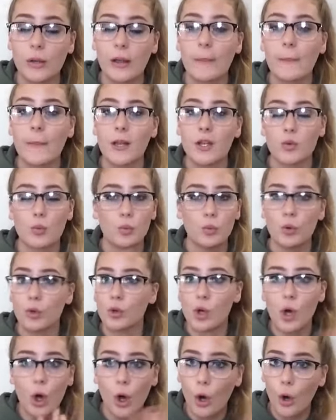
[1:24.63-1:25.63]
Like, bitch,
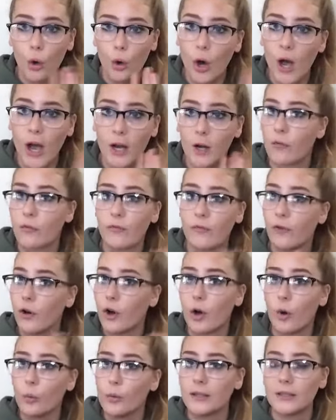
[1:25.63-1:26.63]
no, I don't
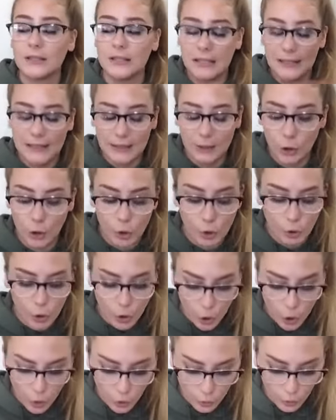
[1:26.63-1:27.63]
fuck with that.
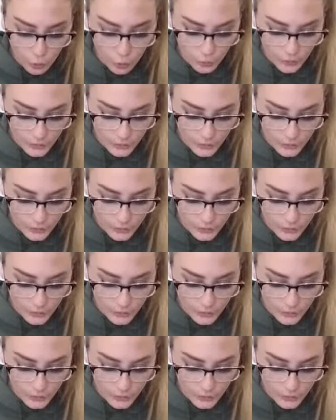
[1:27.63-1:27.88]
No.